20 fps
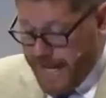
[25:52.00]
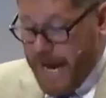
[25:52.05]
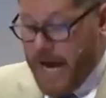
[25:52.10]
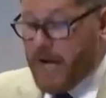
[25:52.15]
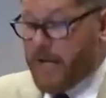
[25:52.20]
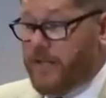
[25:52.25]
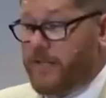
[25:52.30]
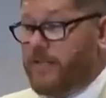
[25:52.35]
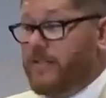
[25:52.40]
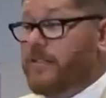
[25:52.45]

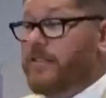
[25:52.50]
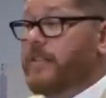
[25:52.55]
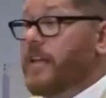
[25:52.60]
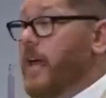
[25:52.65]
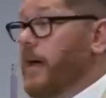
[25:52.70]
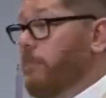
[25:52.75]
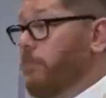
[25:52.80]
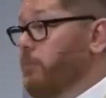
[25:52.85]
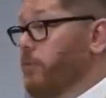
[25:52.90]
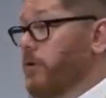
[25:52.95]
out of
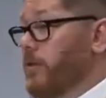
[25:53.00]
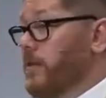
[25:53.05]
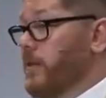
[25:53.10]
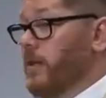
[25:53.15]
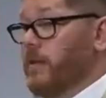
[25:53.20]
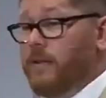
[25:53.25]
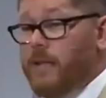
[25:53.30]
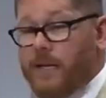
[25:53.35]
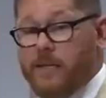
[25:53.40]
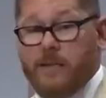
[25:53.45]
step with
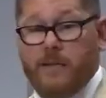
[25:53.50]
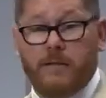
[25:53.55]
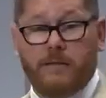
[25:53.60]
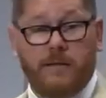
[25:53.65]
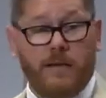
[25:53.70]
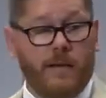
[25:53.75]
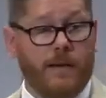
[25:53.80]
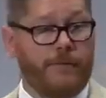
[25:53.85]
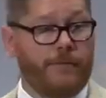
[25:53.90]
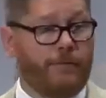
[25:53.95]
the
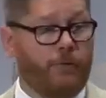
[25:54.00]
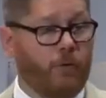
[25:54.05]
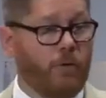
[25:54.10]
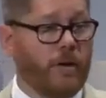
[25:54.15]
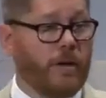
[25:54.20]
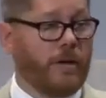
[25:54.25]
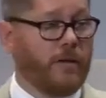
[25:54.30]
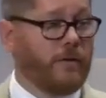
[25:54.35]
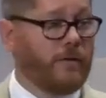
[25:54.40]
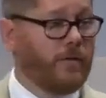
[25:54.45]
dignity
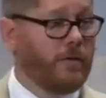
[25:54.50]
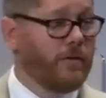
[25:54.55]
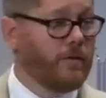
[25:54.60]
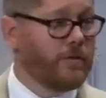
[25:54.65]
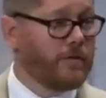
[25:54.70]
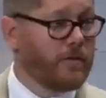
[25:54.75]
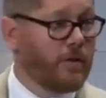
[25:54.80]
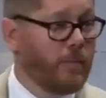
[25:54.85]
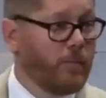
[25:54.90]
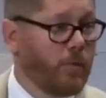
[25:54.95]
afforded to
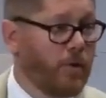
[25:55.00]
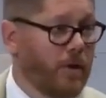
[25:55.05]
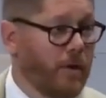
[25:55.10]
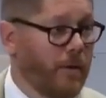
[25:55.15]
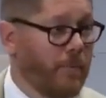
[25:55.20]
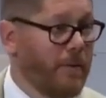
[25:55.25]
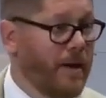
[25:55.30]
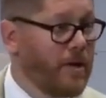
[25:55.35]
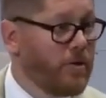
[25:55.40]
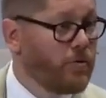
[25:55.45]
someone,
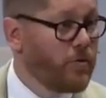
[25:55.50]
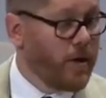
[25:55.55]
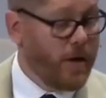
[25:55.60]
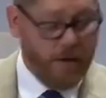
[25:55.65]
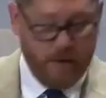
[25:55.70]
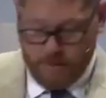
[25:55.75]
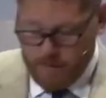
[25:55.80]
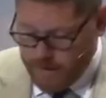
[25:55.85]
a patriarch